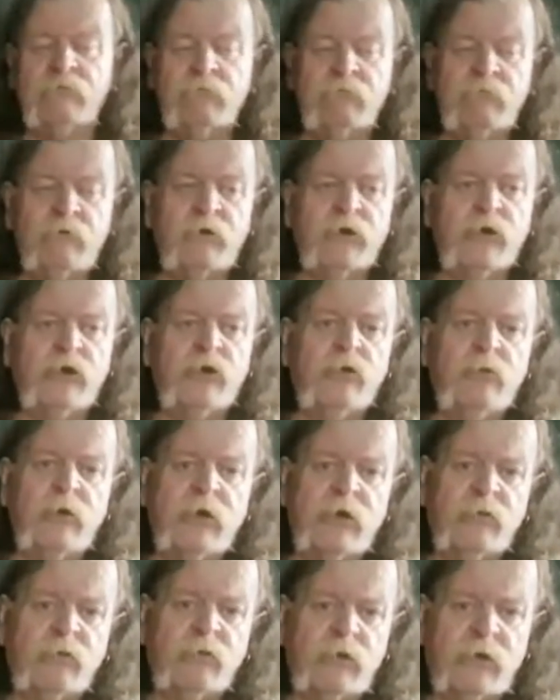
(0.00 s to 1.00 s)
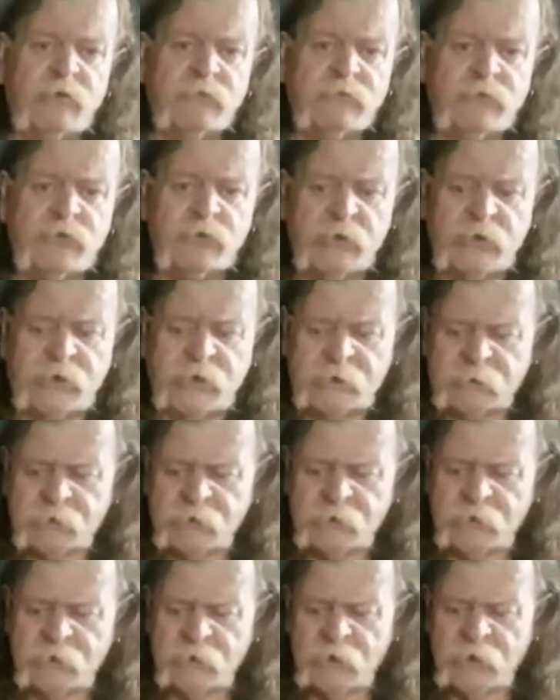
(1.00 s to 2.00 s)
Very humane way of doing
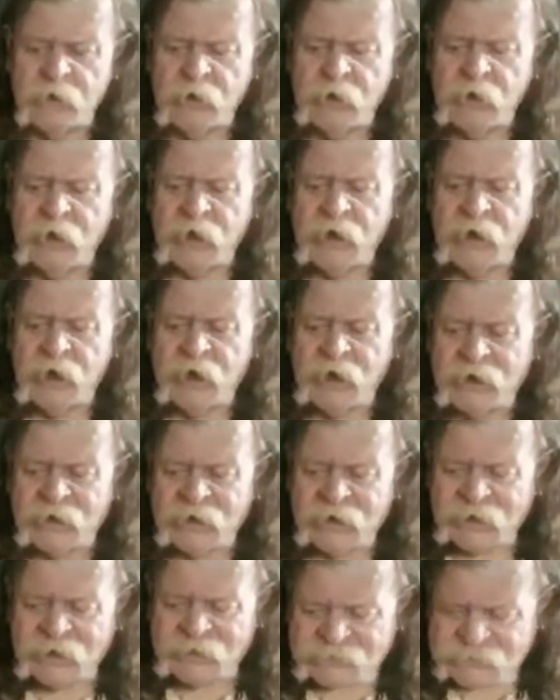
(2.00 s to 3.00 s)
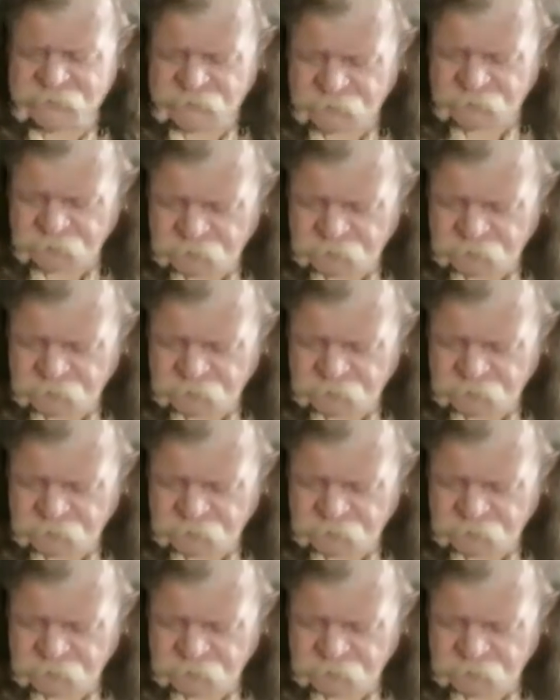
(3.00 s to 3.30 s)
it. Unless of